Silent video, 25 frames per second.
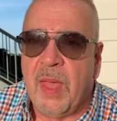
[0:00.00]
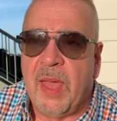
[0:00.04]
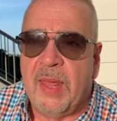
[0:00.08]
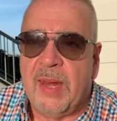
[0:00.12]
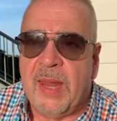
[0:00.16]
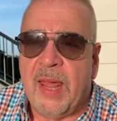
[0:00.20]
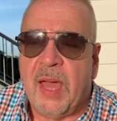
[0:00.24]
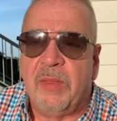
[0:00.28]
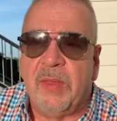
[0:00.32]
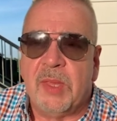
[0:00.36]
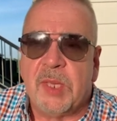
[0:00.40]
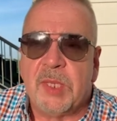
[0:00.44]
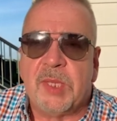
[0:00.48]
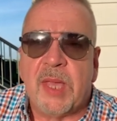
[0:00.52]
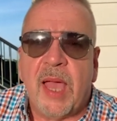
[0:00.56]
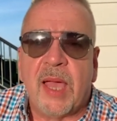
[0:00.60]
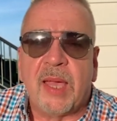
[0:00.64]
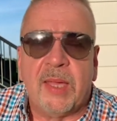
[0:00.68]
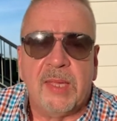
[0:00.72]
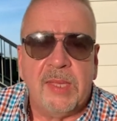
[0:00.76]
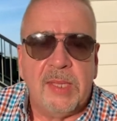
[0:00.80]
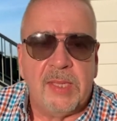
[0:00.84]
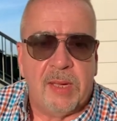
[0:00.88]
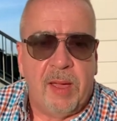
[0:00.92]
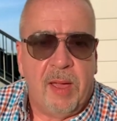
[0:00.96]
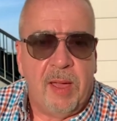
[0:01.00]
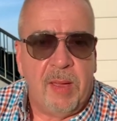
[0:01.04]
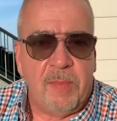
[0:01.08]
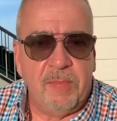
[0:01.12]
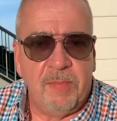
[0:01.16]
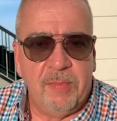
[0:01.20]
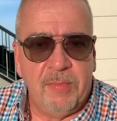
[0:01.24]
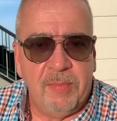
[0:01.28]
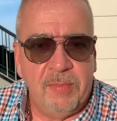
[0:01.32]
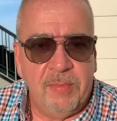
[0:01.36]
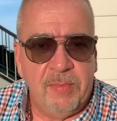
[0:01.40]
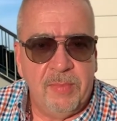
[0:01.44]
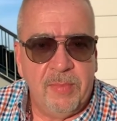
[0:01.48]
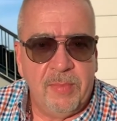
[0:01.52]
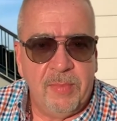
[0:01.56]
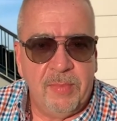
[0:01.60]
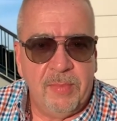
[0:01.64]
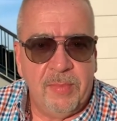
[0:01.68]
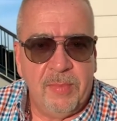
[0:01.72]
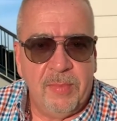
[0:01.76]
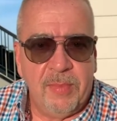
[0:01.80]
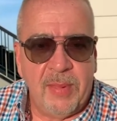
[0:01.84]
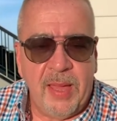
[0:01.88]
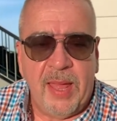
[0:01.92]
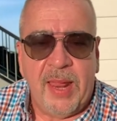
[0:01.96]
And now the second time,
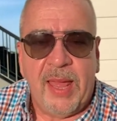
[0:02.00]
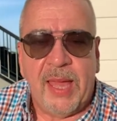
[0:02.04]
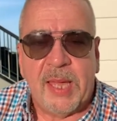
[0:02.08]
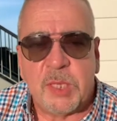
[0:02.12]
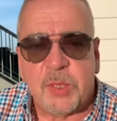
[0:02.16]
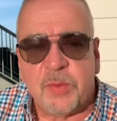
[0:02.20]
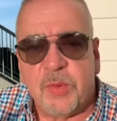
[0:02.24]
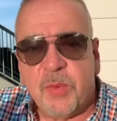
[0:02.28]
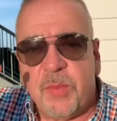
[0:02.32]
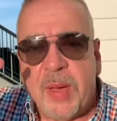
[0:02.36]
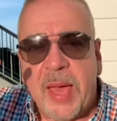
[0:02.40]
I asked for